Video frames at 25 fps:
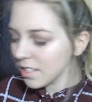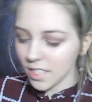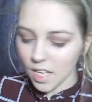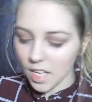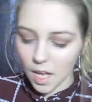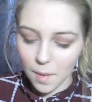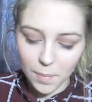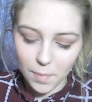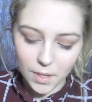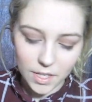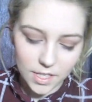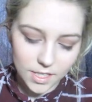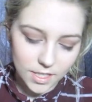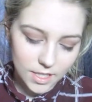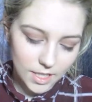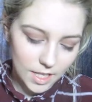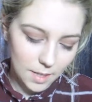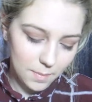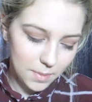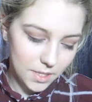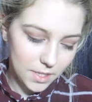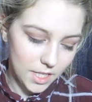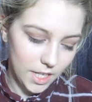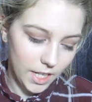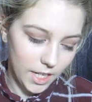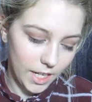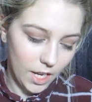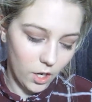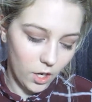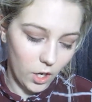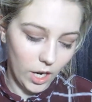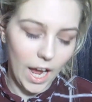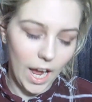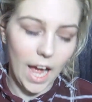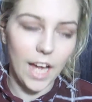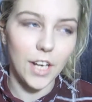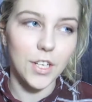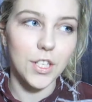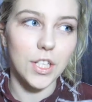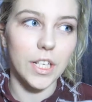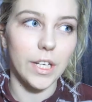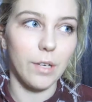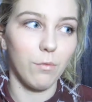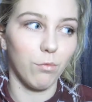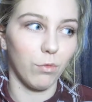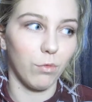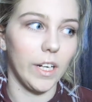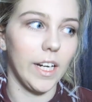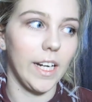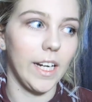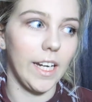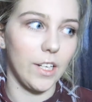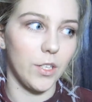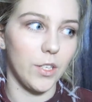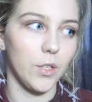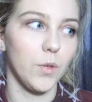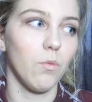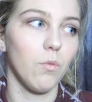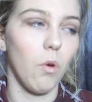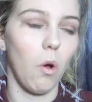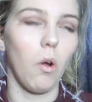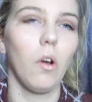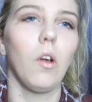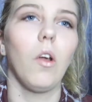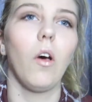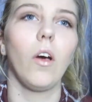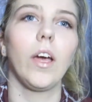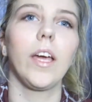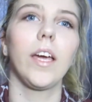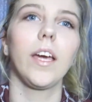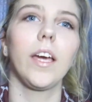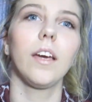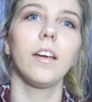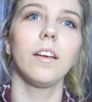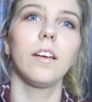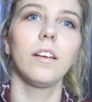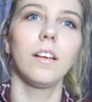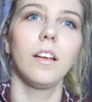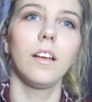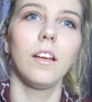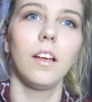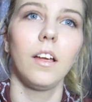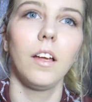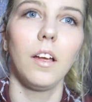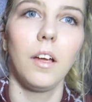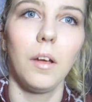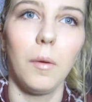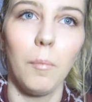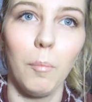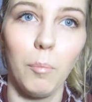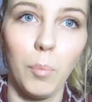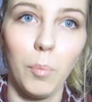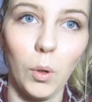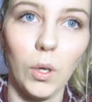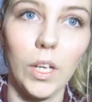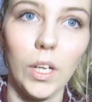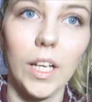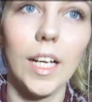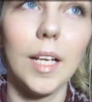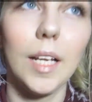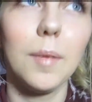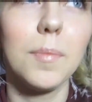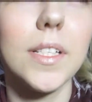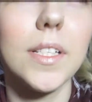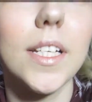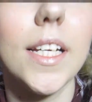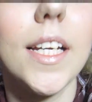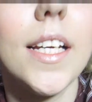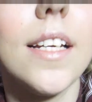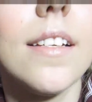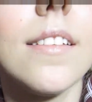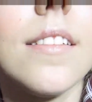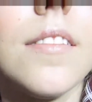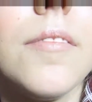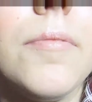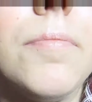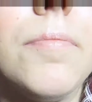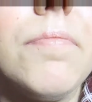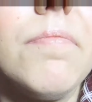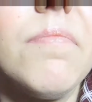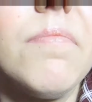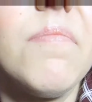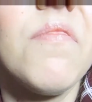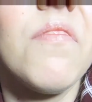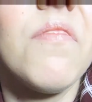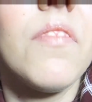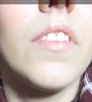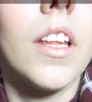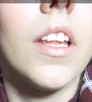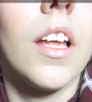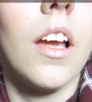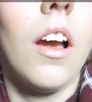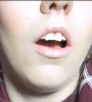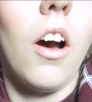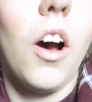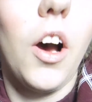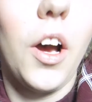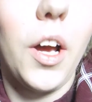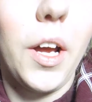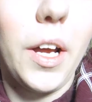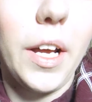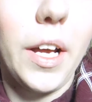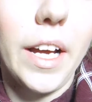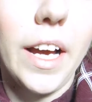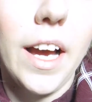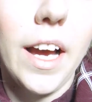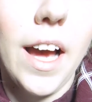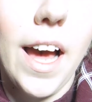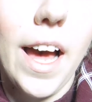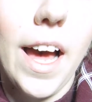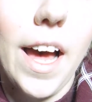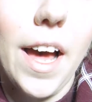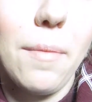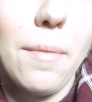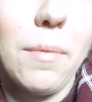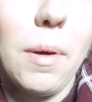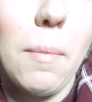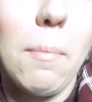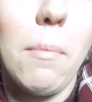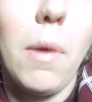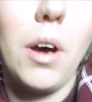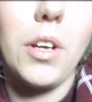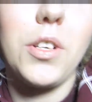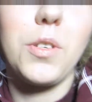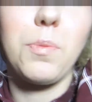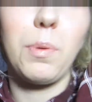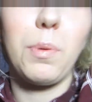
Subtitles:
step is lipstick, and I actually really do not like bullet lipsticks. I am much